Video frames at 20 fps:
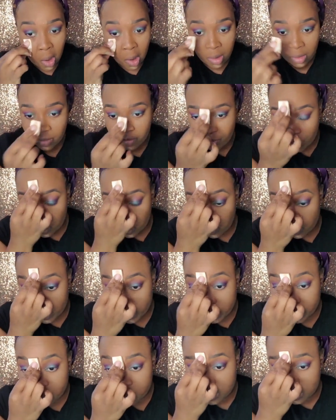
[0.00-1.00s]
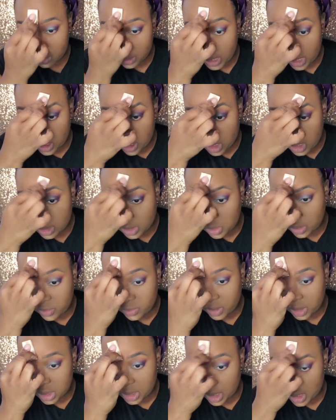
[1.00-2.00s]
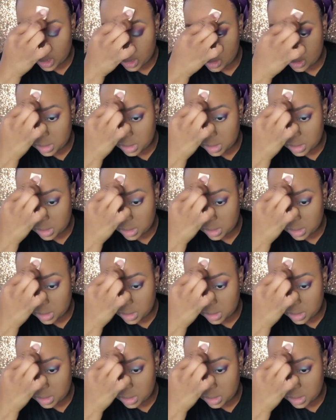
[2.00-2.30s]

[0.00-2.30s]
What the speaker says: For real. They contour for the gods.